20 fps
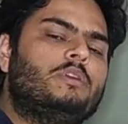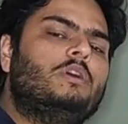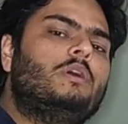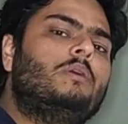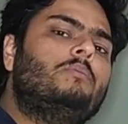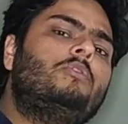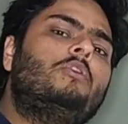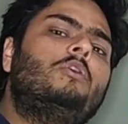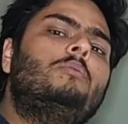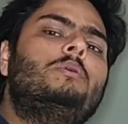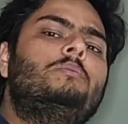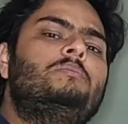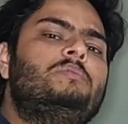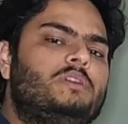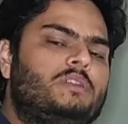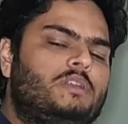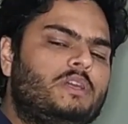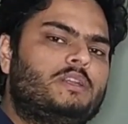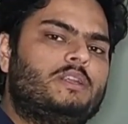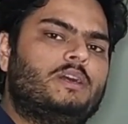a form of
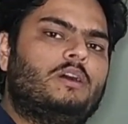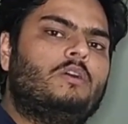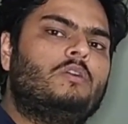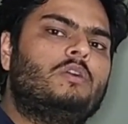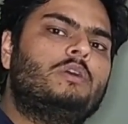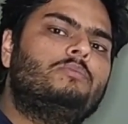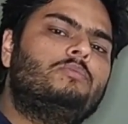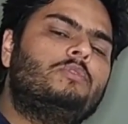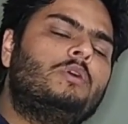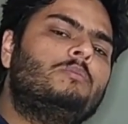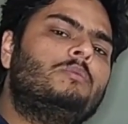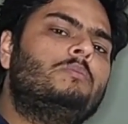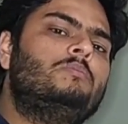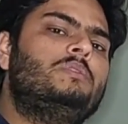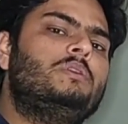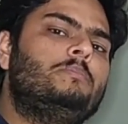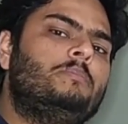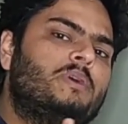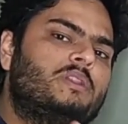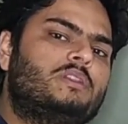the data or a form
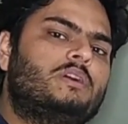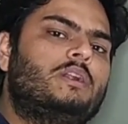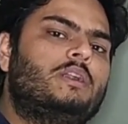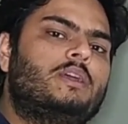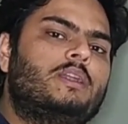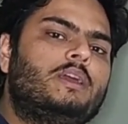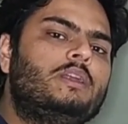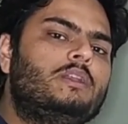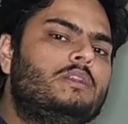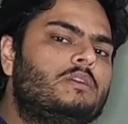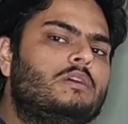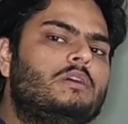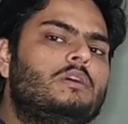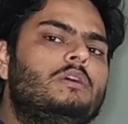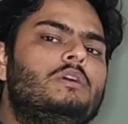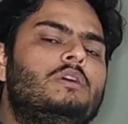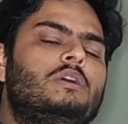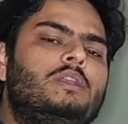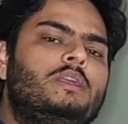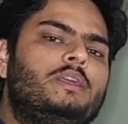of the method, right?
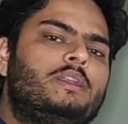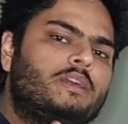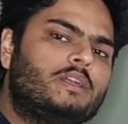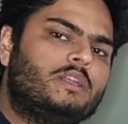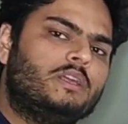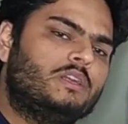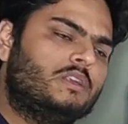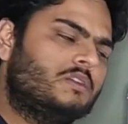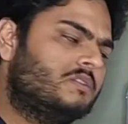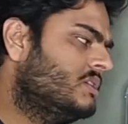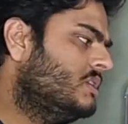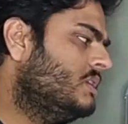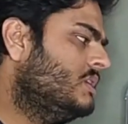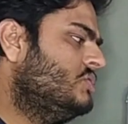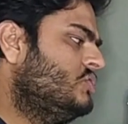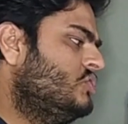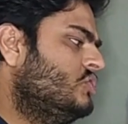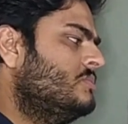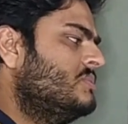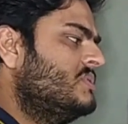Linear regression
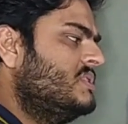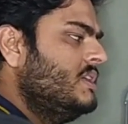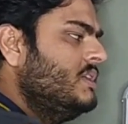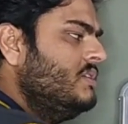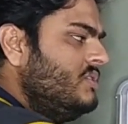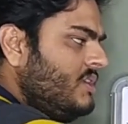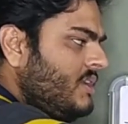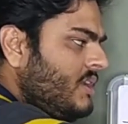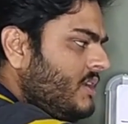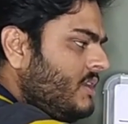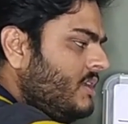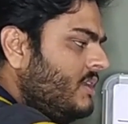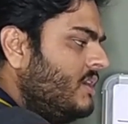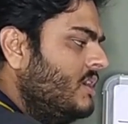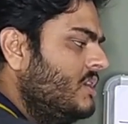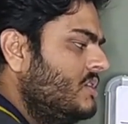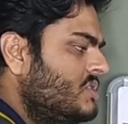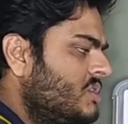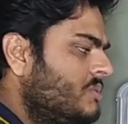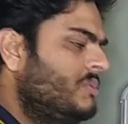assumes there is a linear
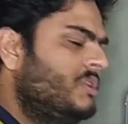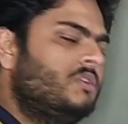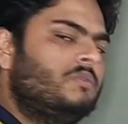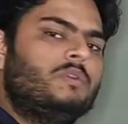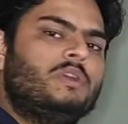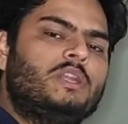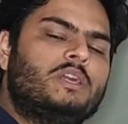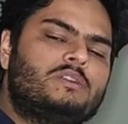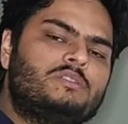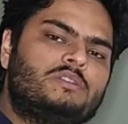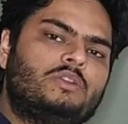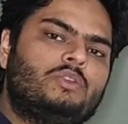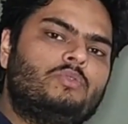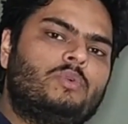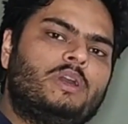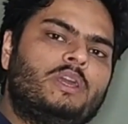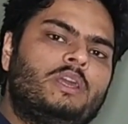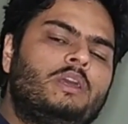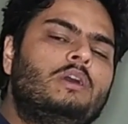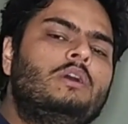relation between x and
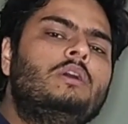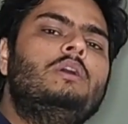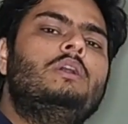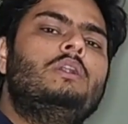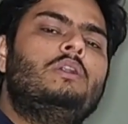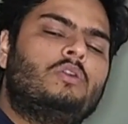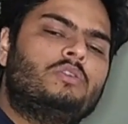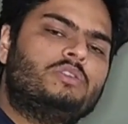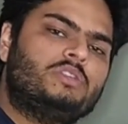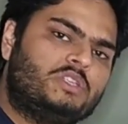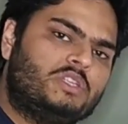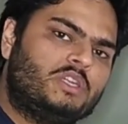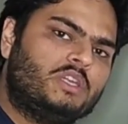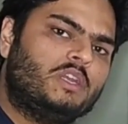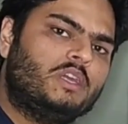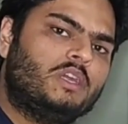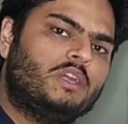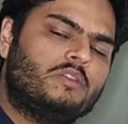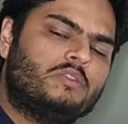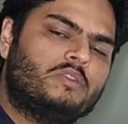y.
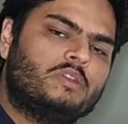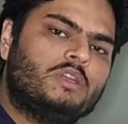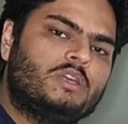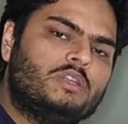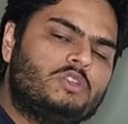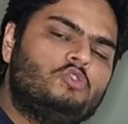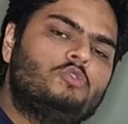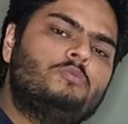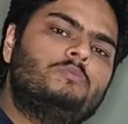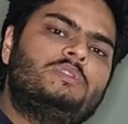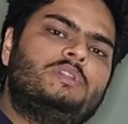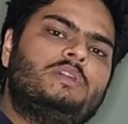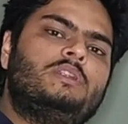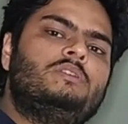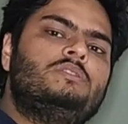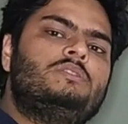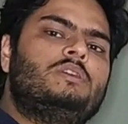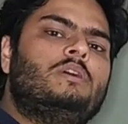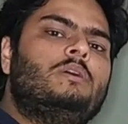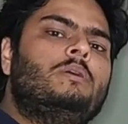Logistic regression assumes there
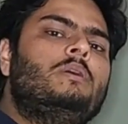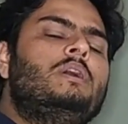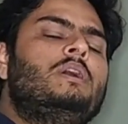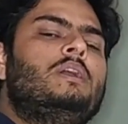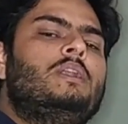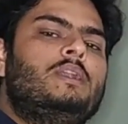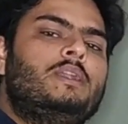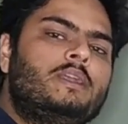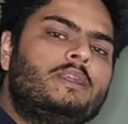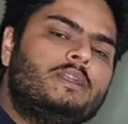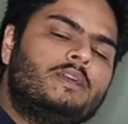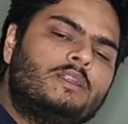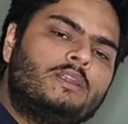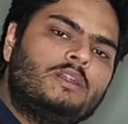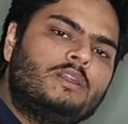is a linear